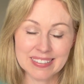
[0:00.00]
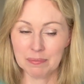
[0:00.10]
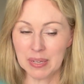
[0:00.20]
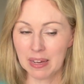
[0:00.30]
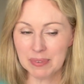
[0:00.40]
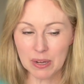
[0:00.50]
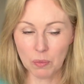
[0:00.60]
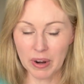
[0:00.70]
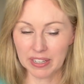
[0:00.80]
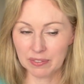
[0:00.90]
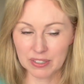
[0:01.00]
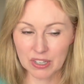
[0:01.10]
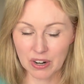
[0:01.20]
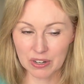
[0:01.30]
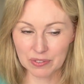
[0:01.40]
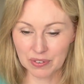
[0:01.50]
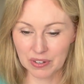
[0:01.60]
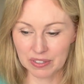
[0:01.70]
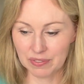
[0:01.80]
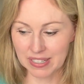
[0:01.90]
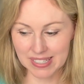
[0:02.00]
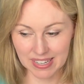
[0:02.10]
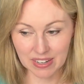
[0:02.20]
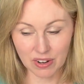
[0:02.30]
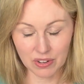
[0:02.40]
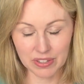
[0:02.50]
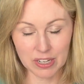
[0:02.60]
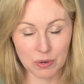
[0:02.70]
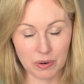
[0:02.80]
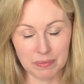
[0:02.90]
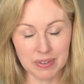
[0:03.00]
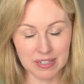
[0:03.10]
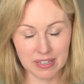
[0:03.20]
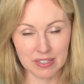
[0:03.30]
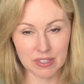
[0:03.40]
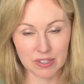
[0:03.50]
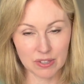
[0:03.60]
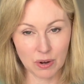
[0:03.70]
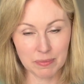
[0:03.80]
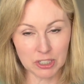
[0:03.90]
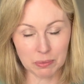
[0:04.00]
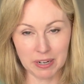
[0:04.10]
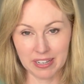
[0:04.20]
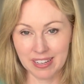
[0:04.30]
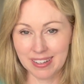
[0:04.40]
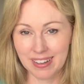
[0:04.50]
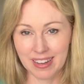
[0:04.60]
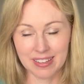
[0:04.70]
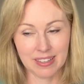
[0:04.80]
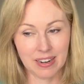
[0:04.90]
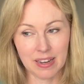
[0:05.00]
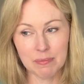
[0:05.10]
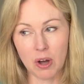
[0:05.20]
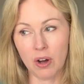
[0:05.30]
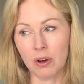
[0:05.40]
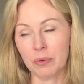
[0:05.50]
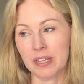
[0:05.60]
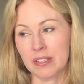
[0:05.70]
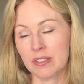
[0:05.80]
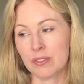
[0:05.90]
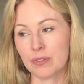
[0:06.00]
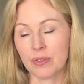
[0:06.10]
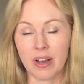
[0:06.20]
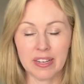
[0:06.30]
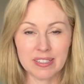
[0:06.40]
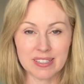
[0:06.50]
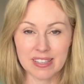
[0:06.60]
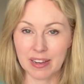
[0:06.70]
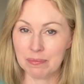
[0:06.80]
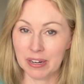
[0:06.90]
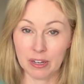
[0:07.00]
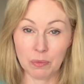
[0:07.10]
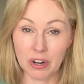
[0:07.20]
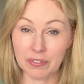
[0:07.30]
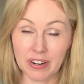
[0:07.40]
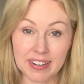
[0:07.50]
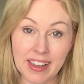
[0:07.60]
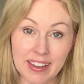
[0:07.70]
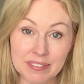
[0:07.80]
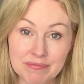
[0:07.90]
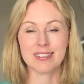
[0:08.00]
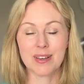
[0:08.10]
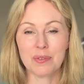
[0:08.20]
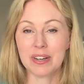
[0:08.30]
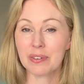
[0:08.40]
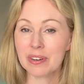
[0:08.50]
becoming a wedding photographer, investing in all the equipment is so much money that I'm always trying to save money wherever I can. So in order